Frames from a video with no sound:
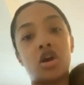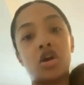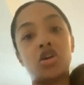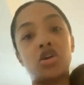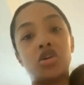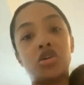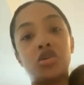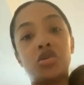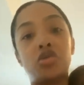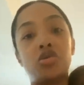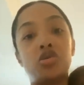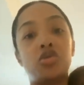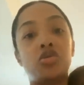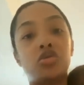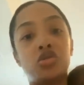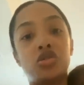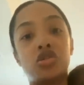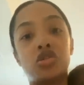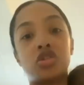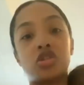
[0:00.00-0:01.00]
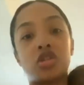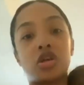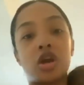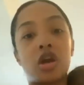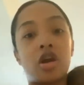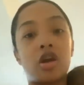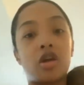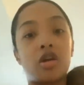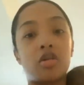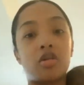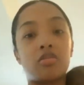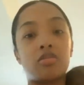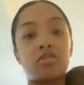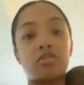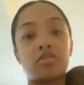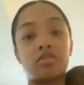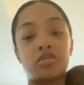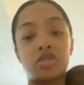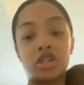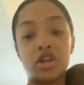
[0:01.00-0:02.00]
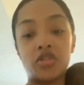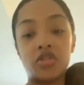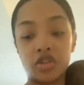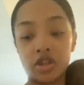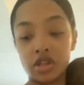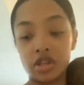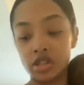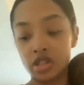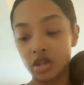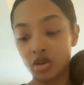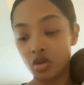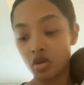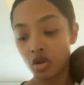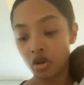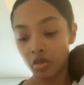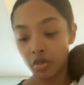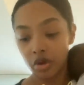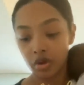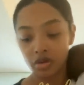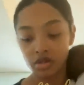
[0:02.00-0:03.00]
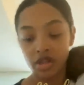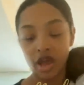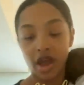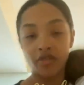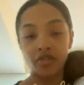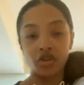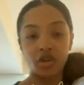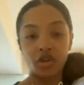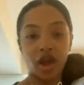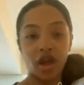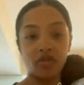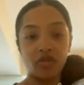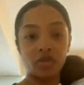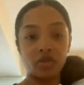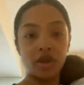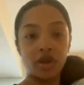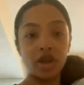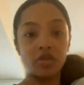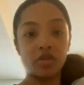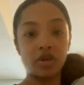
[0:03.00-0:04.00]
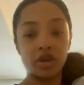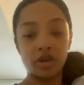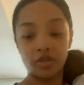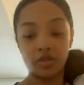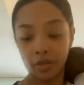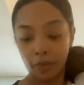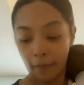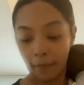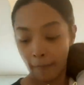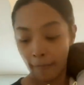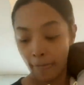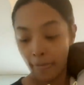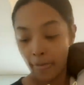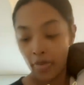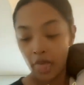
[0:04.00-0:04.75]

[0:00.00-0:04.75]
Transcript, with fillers: a huge um, difference in hormones after you have the baby